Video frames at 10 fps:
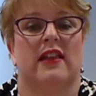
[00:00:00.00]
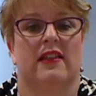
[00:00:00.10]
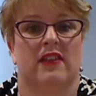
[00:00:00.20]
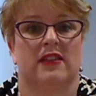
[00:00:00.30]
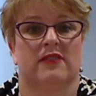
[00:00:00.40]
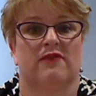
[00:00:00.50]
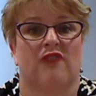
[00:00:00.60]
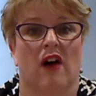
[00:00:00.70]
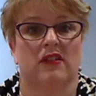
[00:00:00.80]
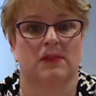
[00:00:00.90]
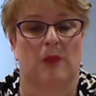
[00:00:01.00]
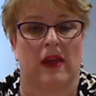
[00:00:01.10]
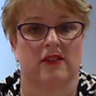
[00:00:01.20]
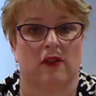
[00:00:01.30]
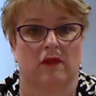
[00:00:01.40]
in this file
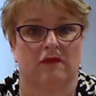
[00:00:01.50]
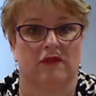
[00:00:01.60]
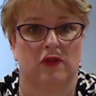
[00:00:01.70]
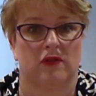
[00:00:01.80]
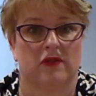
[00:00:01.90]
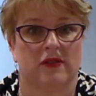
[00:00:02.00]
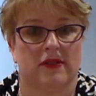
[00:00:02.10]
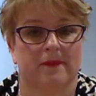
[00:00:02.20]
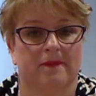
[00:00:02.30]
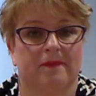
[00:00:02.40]
space on Views.